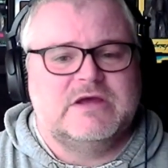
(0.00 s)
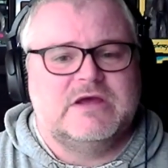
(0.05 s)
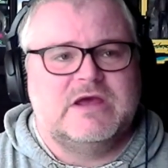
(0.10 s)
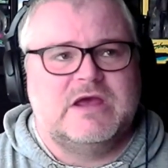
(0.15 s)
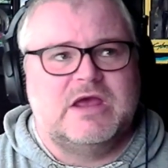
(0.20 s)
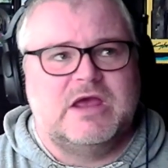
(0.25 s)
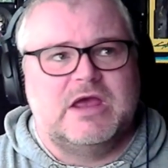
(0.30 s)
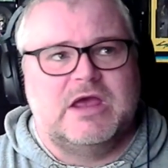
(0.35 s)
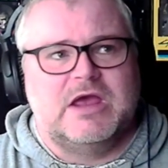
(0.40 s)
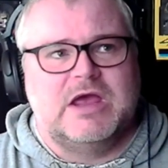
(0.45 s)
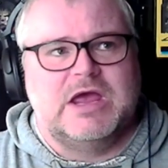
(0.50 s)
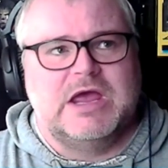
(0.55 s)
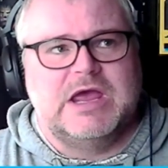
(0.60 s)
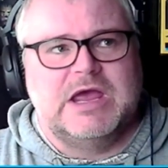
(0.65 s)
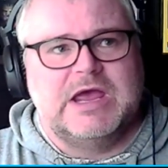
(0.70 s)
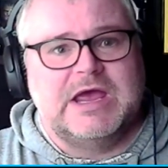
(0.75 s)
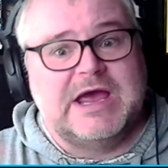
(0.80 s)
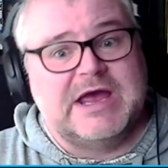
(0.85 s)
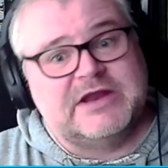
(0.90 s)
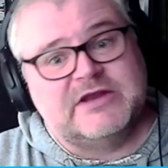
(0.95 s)

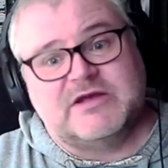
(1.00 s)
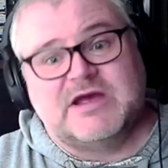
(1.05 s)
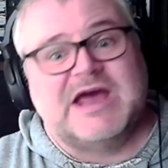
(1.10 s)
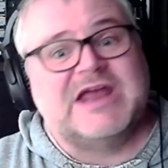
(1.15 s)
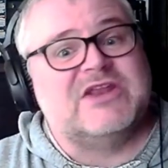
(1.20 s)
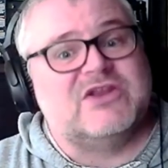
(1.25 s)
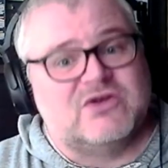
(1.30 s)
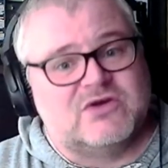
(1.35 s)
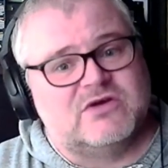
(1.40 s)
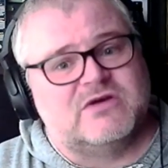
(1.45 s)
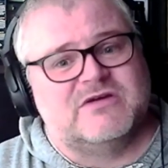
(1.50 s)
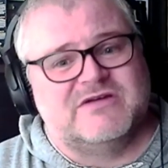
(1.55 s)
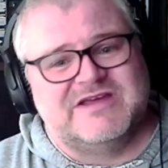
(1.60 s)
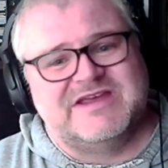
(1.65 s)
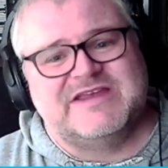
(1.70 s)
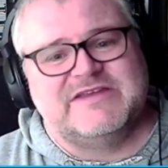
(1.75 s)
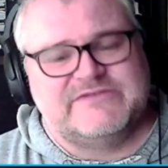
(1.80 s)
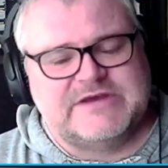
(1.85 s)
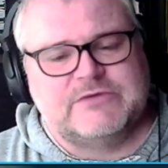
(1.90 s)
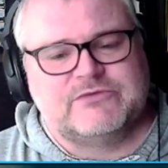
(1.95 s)
I know,
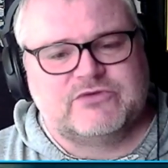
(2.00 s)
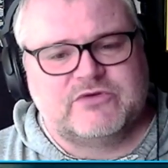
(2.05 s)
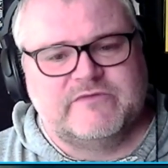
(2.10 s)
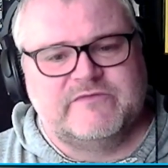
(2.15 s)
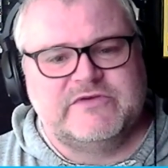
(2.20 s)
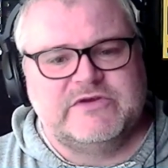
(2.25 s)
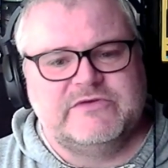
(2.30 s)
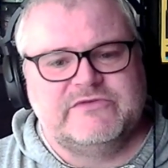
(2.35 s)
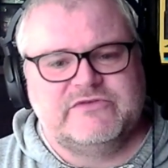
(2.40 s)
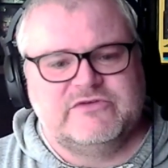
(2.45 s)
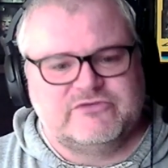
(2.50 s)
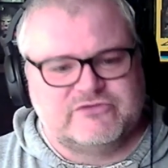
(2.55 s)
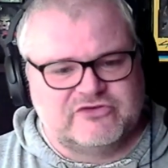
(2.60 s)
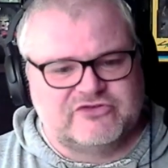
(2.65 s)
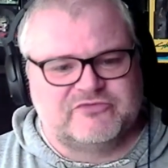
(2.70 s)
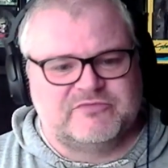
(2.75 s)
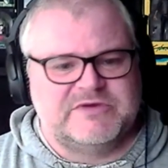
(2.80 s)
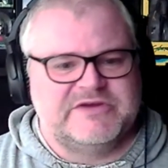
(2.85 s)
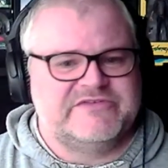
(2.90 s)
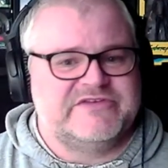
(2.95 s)
it sounds confusing.
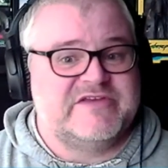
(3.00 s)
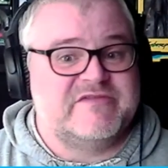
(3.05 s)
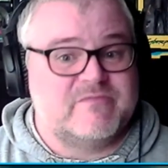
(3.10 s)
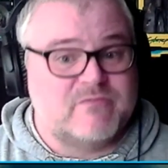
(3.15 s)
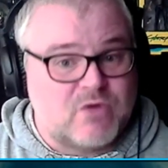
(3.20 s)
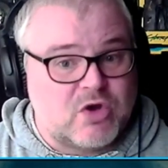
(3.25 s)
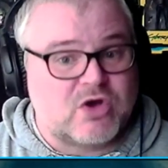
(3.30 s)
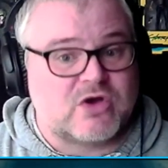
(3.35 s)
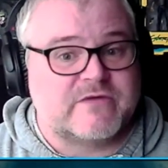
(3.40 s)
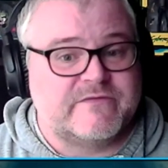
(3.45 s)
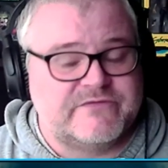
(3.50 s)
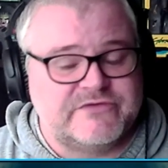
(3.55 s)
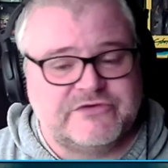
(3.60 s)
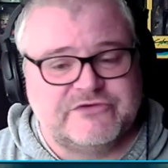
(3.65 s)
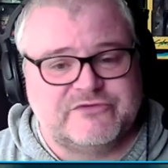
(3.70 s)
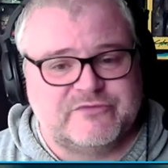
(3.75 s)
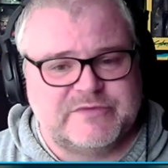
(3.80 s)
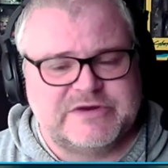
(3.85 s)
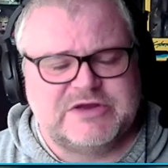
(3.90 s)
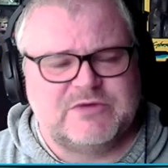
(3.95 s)
Trust me, it's even more
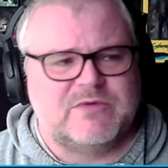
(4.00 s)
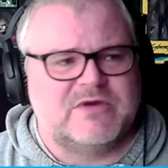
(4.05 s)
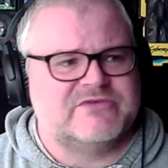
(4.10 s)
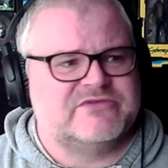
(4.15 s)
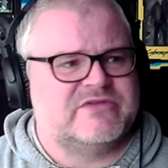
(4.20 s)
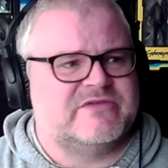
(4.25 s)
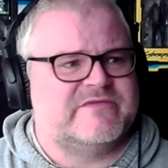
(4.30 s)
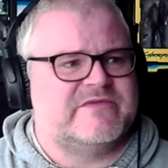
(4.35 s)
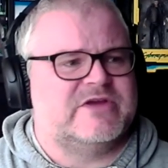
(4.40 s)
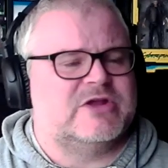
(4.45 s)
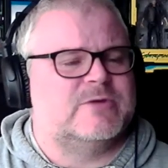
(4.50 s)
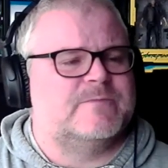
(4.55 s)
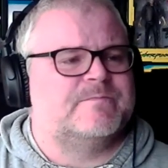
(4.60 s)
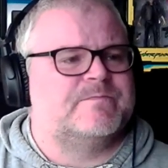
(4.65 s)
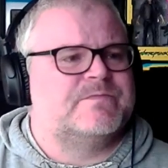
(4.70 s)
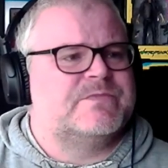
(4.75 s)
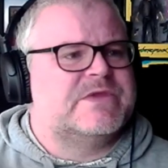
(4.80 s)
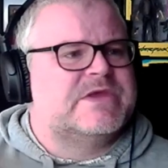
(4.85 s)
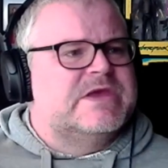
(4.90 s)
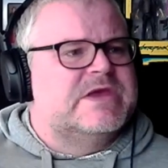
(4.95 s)
confusing when you watch the film.
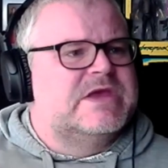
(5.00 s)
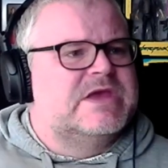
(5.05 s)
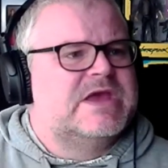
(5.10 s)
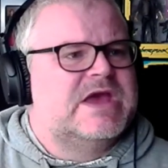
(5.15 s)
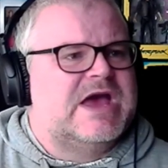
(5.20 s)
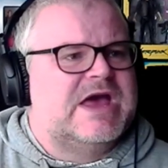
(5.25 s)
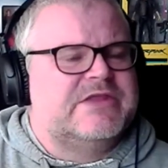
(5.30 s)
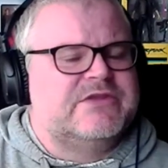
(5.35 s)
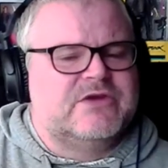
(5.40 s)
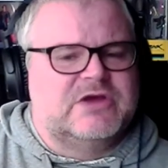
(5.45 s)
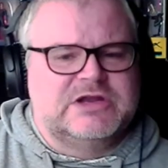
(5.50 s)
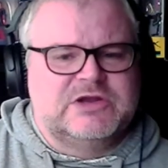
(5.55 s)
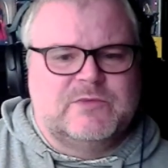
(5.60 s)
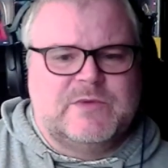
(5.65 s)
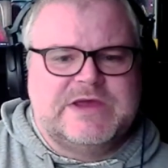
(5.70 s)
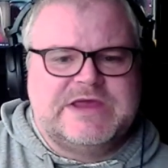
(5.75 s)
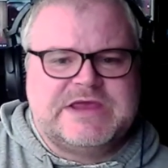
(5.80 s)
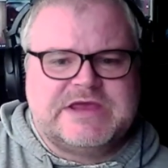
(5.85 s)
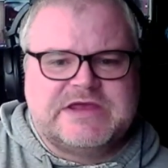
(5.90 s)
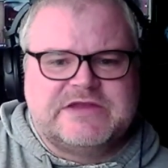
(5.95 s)
And the only
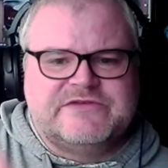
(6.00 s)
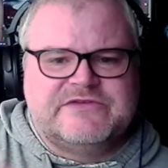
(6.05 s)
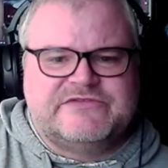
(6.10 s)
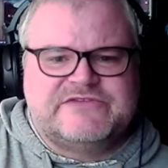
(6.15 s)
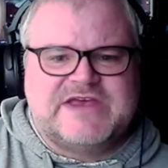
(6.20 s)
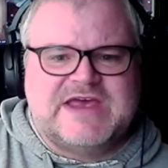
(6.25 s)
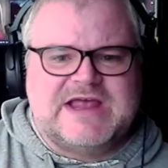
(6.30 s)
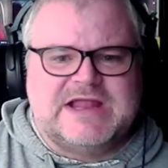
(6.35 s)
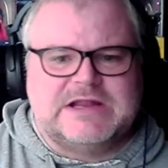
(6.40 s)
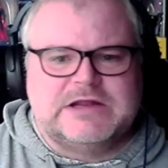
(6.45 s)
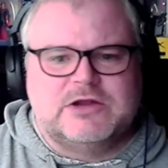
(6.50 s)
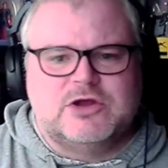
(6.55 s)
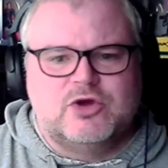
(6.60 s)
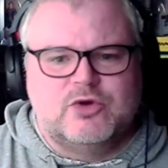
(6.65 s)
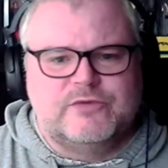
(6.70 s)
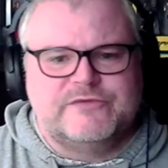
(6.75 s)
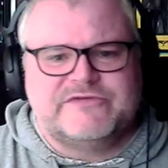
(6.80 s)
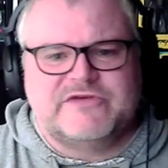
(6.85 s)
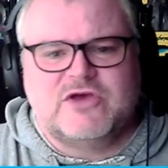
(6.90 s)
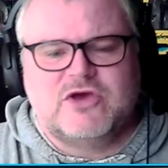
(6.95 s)
way you could tell
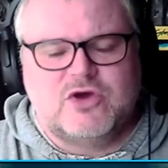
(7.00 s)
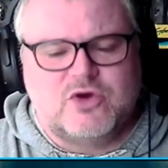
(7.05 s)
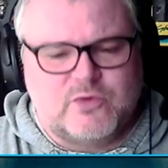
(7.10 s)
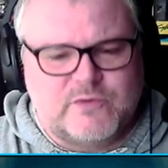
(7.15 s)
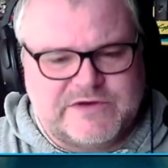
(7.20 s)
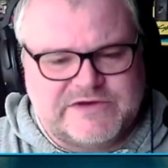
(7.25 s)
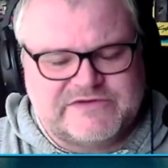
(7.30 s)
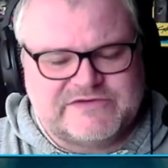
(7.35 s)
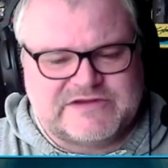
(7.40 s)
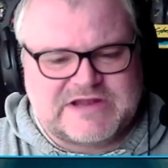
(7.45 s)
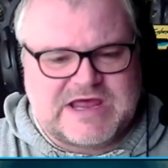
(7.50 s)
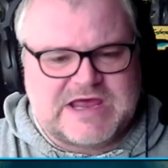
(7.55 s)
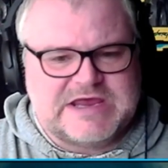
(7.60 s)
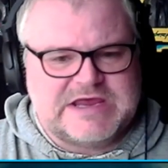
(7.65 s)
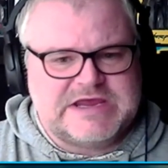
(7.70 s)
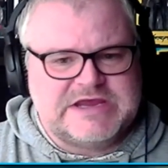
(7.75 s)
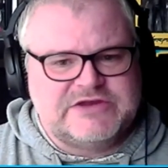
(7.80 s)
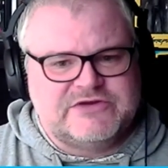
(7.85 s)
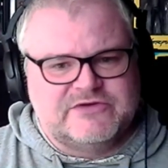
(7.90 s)
who's who is, like,